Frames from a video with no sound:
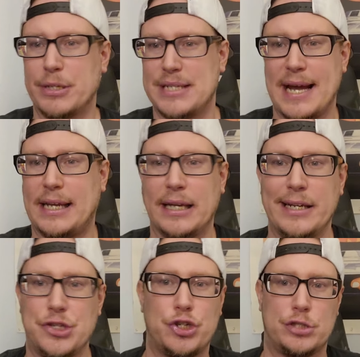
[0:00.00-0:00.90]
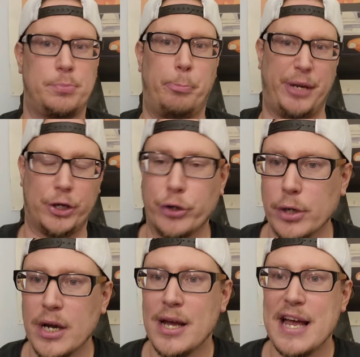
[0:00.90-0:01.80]
but Zach Edey's just
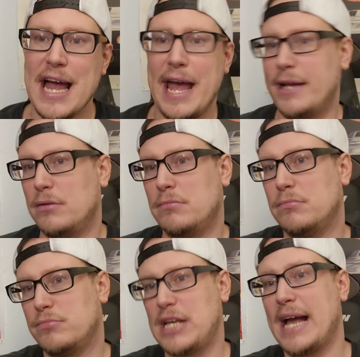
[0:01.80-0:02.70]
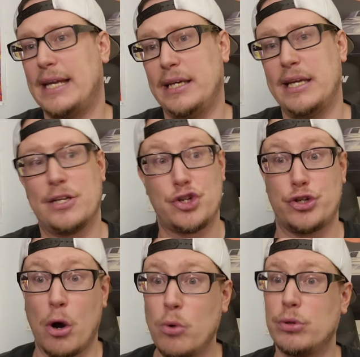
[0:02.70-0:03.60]
bigger. And Zach Edey has
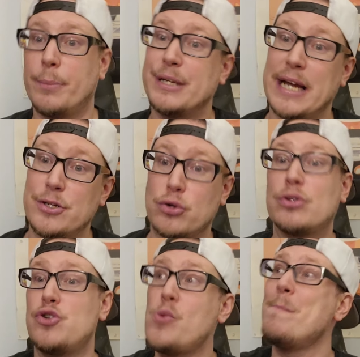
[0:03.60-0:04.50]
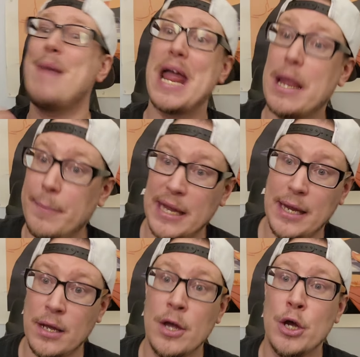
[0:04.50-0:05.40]
shown the potential to
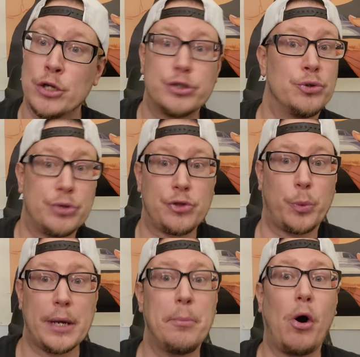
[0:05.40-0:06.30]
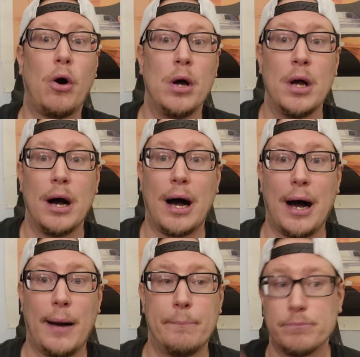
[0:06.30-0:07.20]
maybe shoot the three ball.
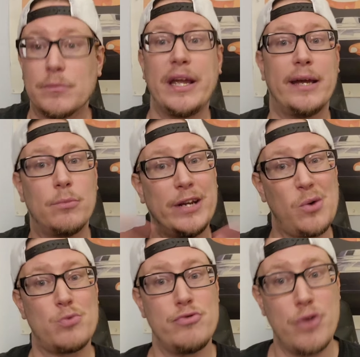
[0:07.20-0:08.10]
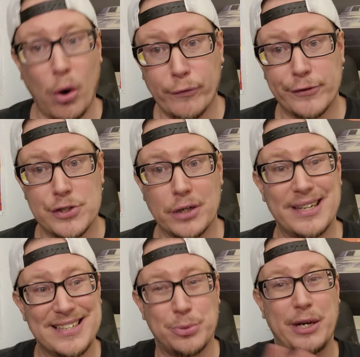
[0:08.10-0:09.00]
Again, we don't know for
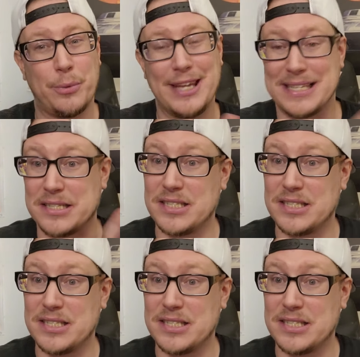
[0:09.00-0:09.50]
certain because we didn't really get to